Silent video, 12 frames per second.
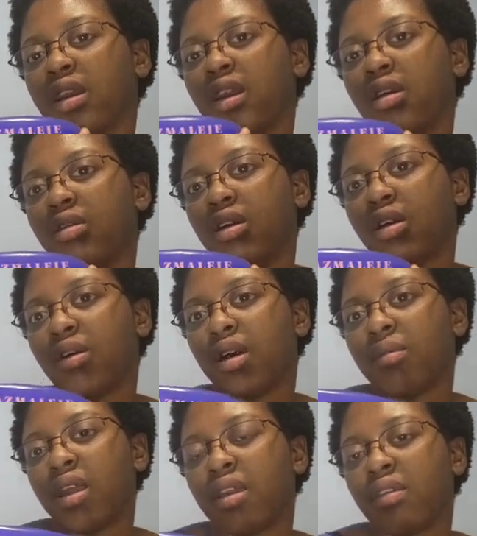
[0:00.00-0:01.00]
you know I
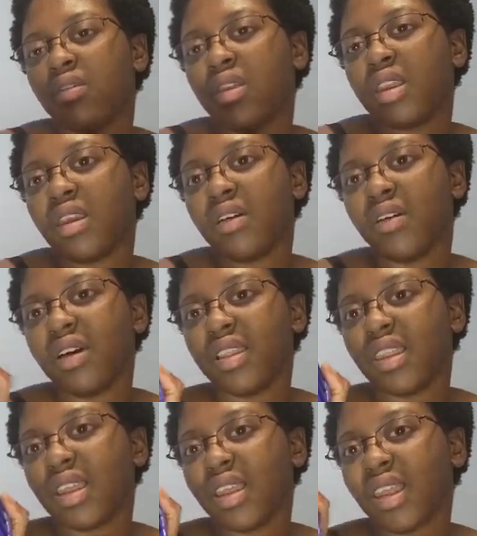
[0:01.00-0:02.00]
made a video on
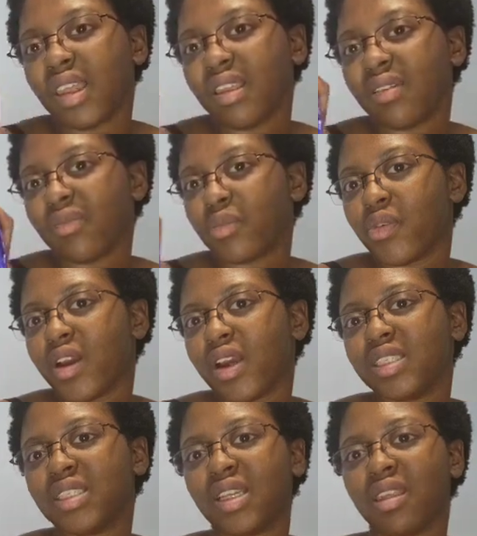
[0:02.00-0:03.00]
this
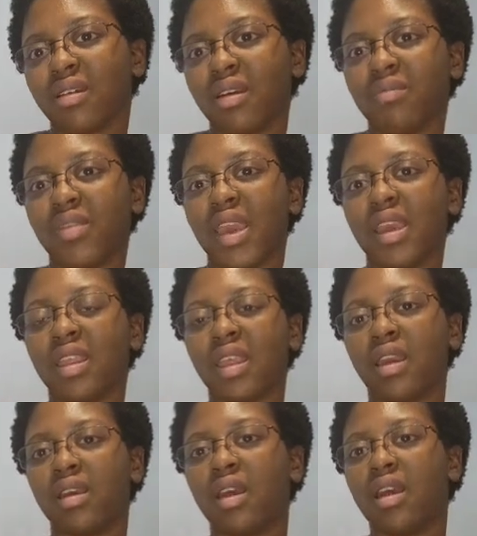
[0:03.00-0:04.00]
brush. It's amazing.